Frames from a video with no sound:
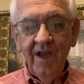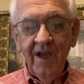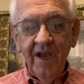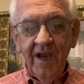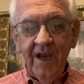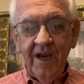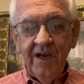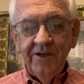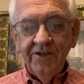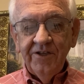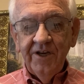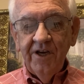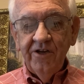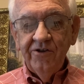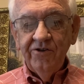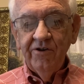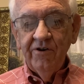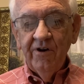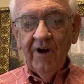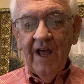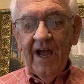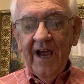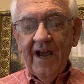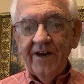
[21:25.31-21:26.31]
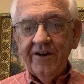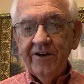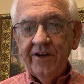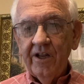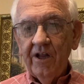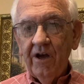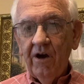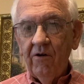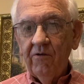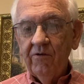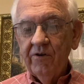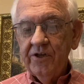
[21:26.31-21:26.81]
He said you lied to
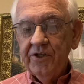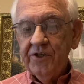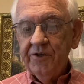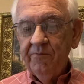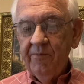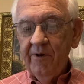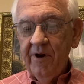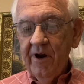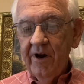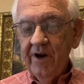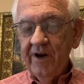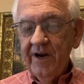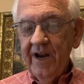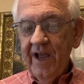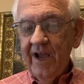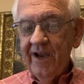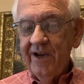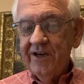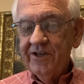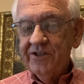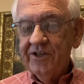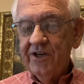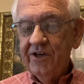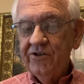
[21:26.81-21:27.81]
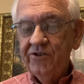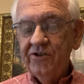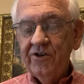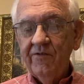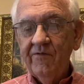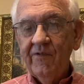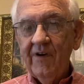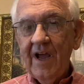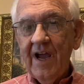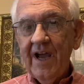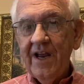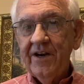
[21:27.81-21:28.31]
the Holy Spirit. Now he says
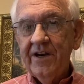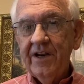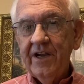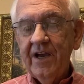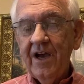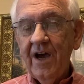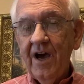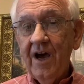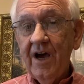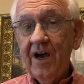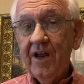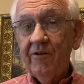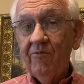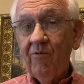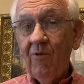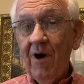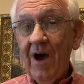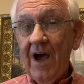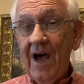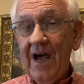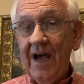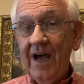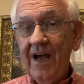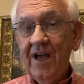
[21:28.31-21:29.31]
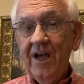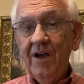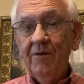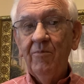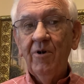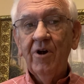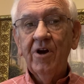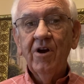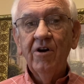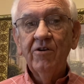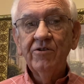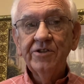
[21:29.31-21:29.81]
you've lied to God. Why?
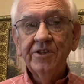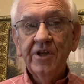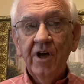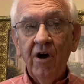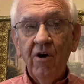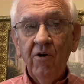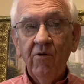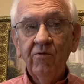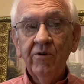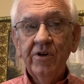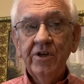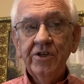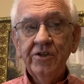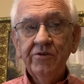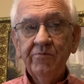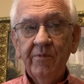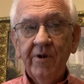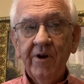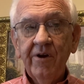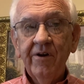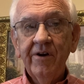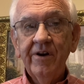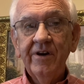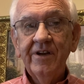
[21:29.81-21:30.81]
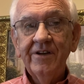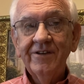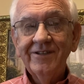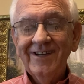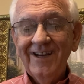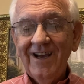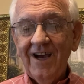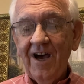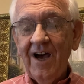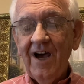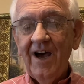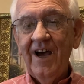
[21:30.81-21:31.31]
Because the Holy Spirit is
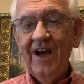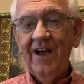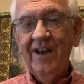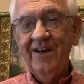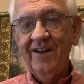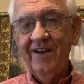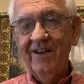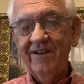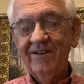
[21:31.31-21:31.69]
God.